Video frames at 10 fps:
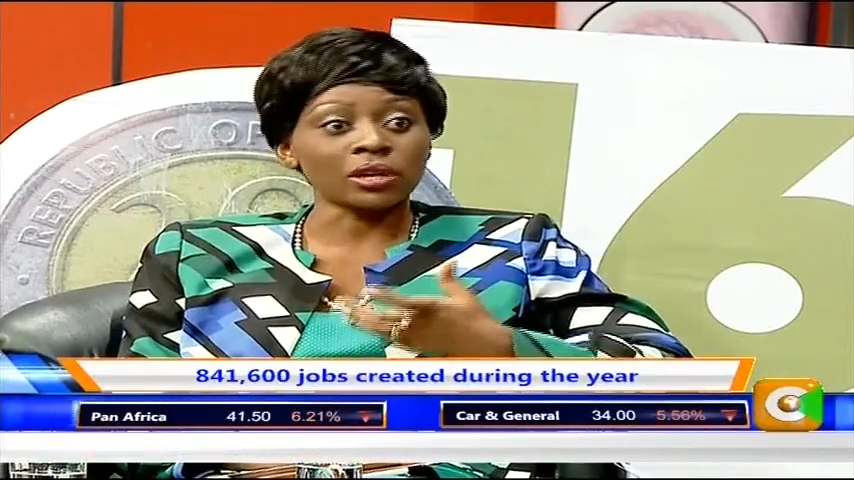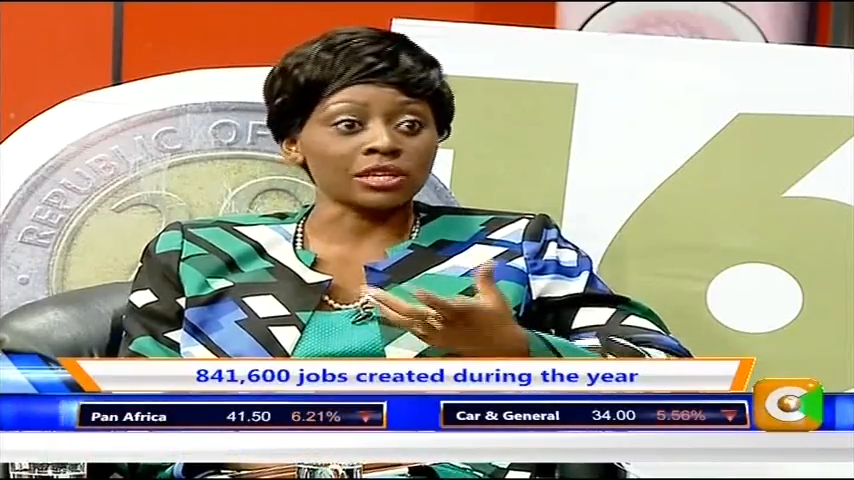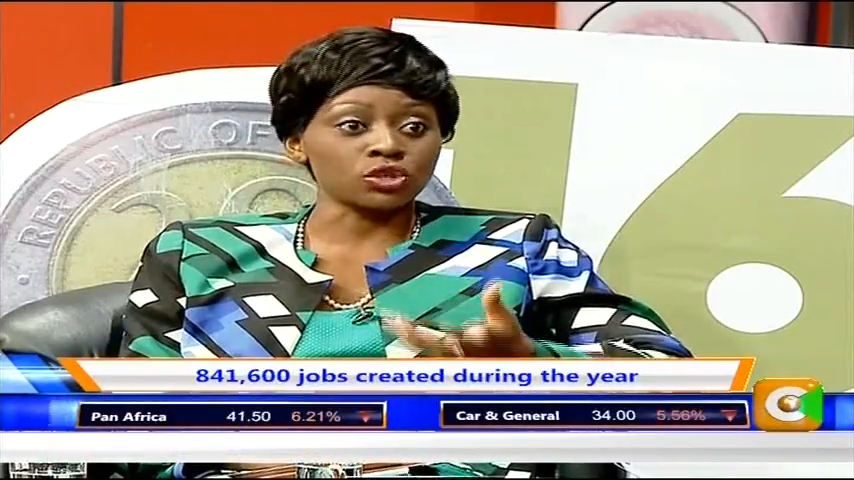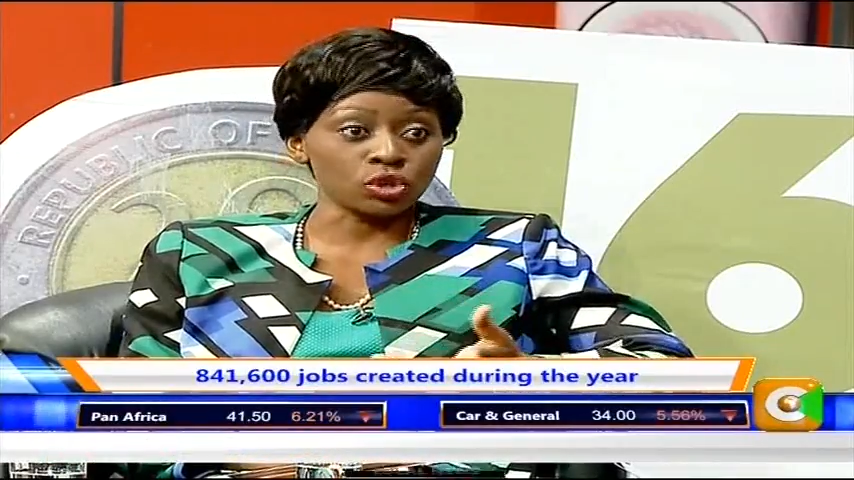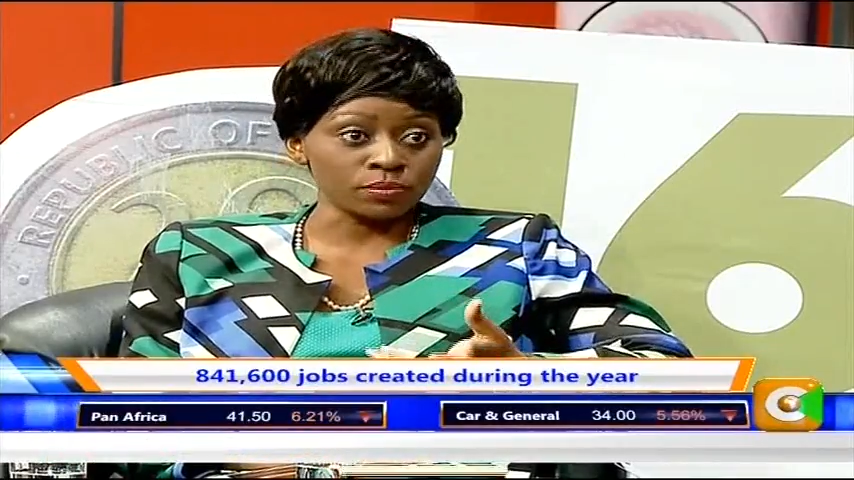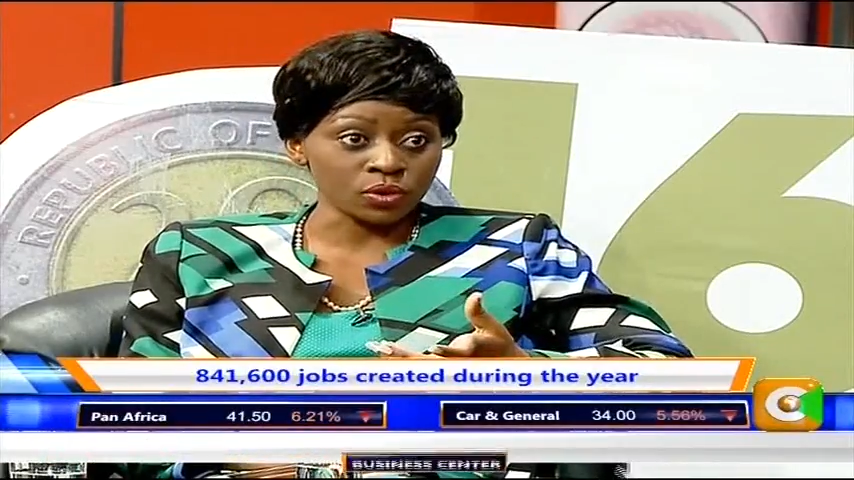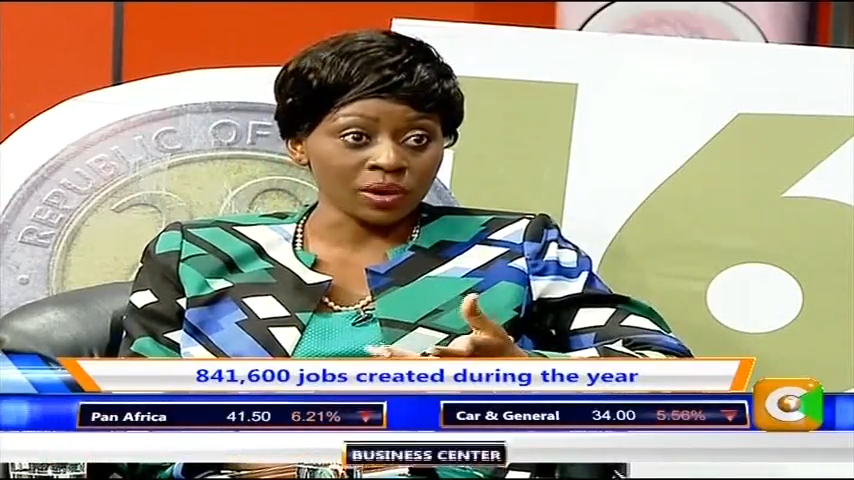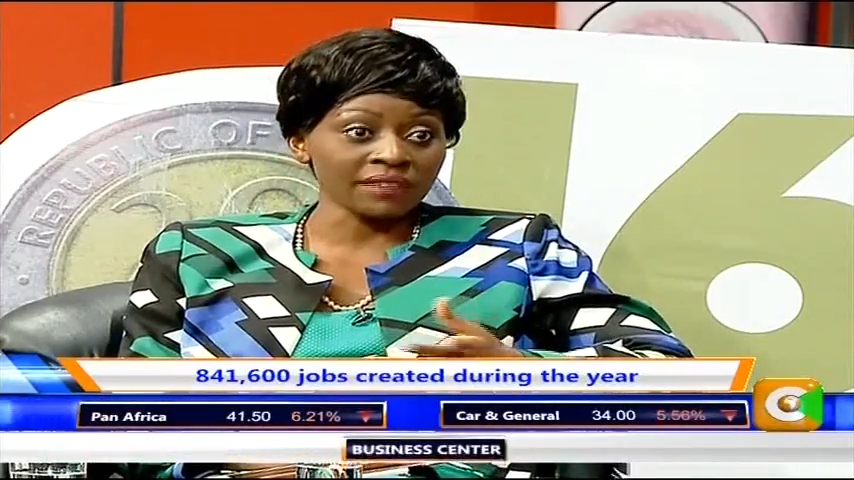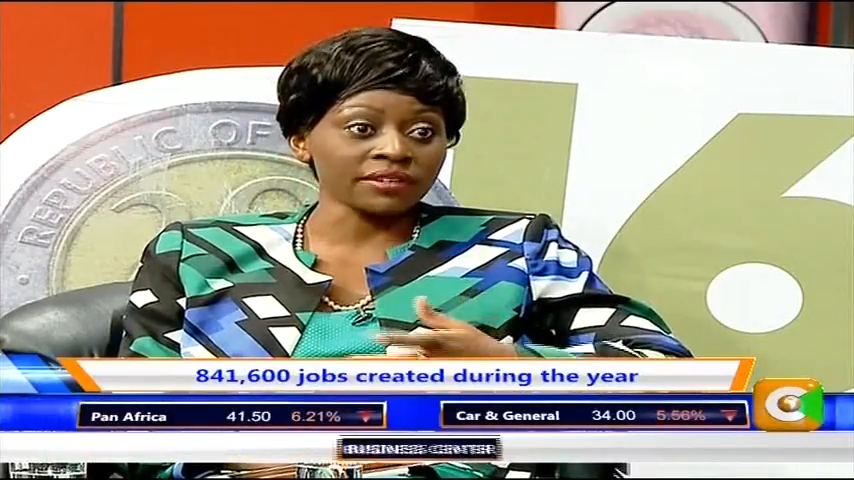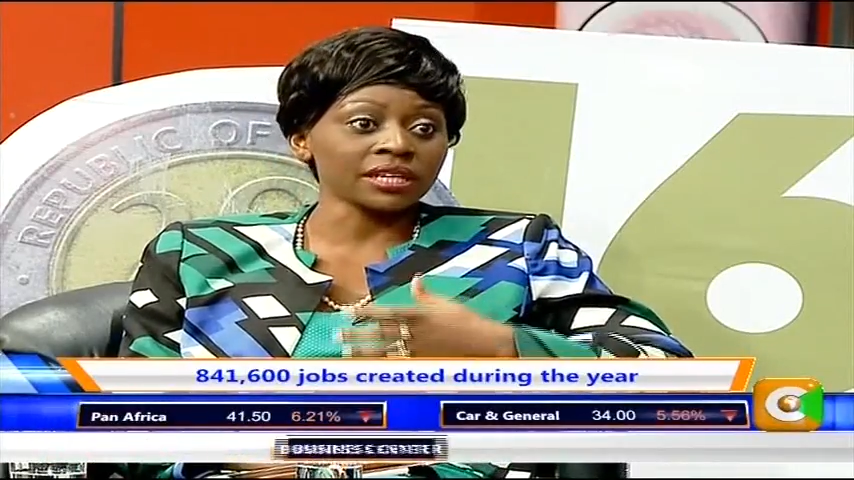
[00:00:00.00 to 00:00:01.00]
jobs or
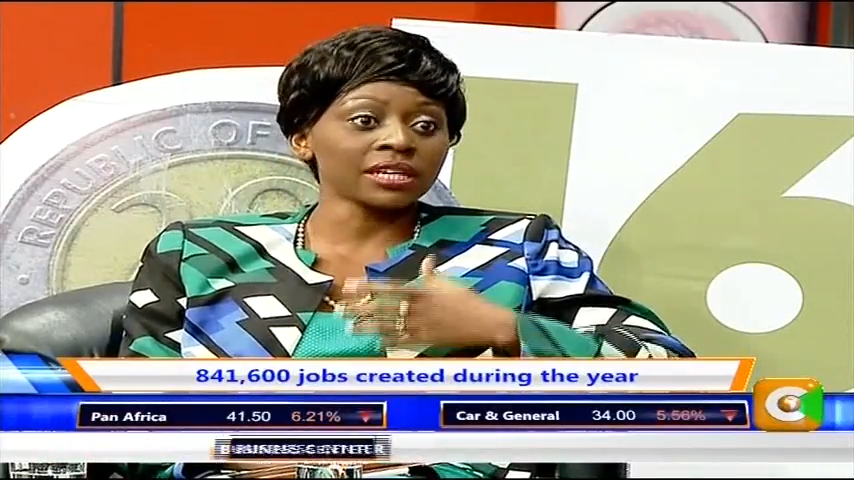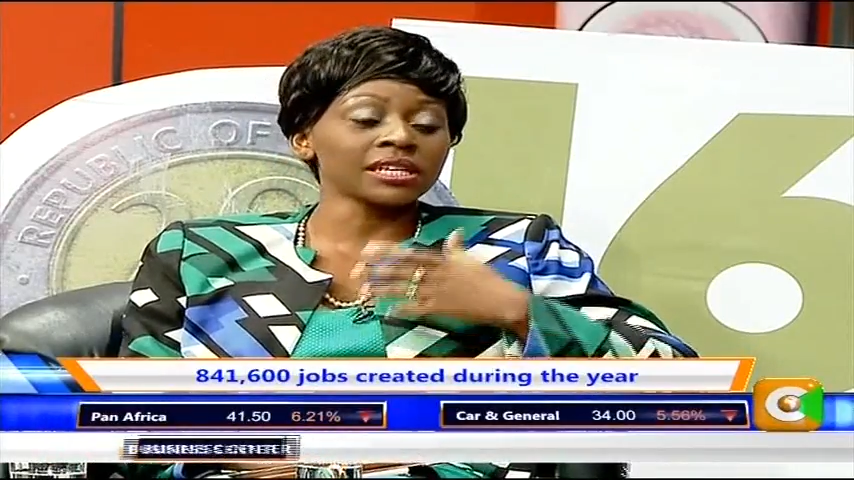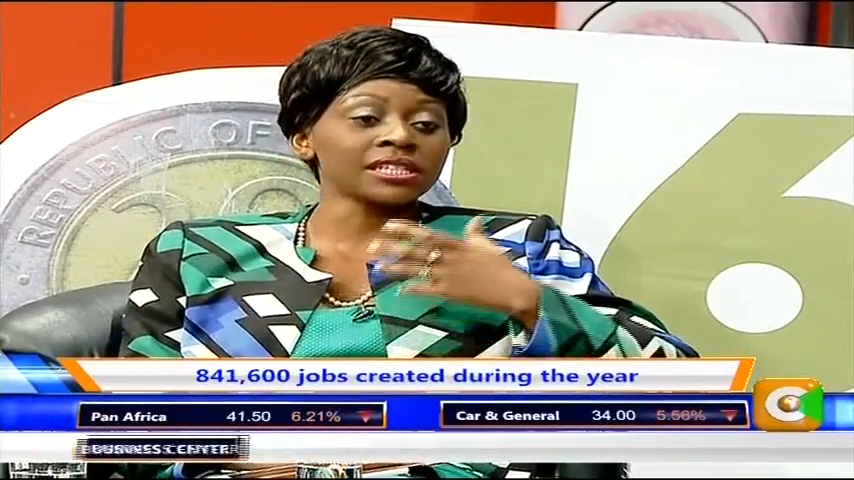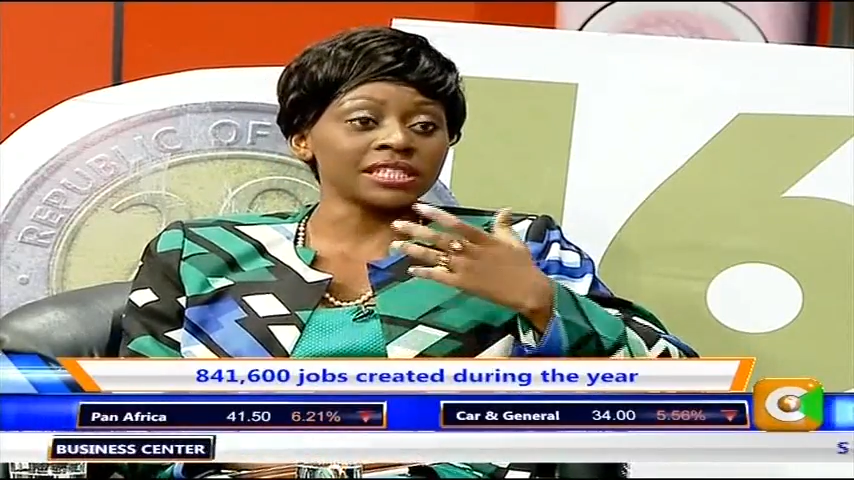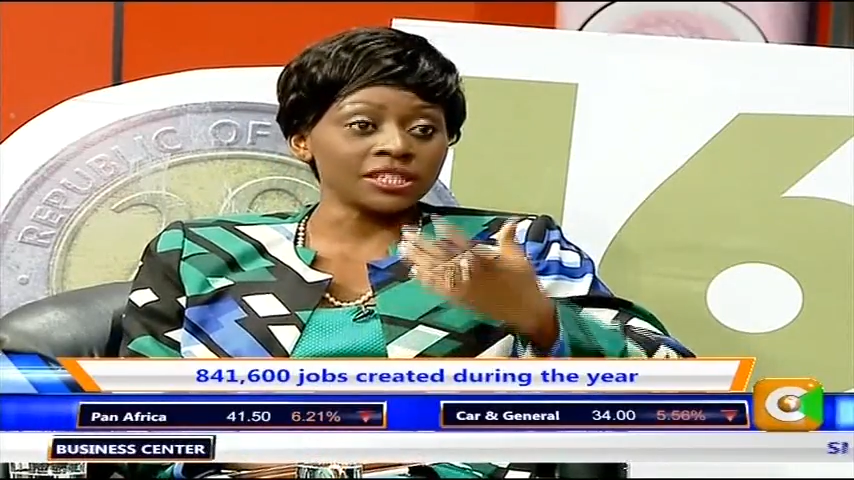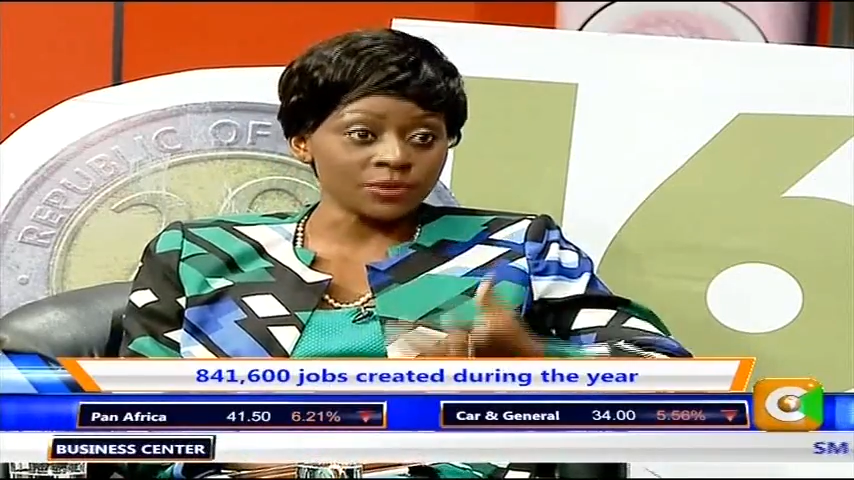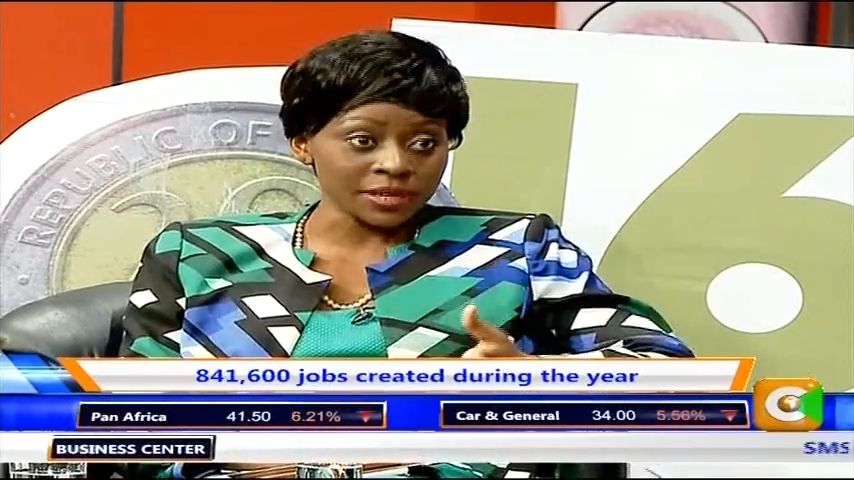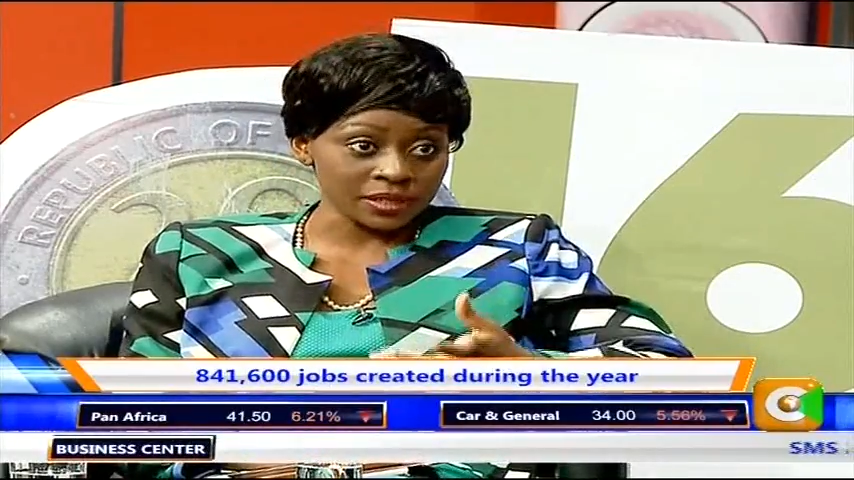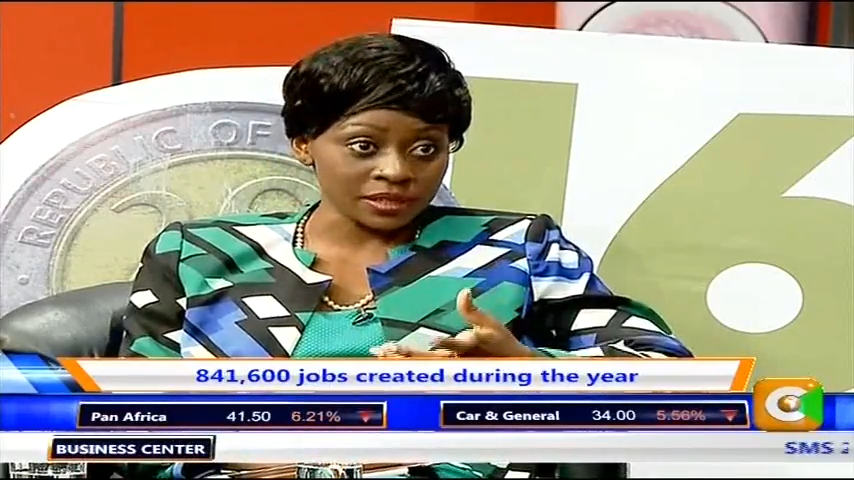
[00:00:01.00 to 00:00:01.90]
having degrees,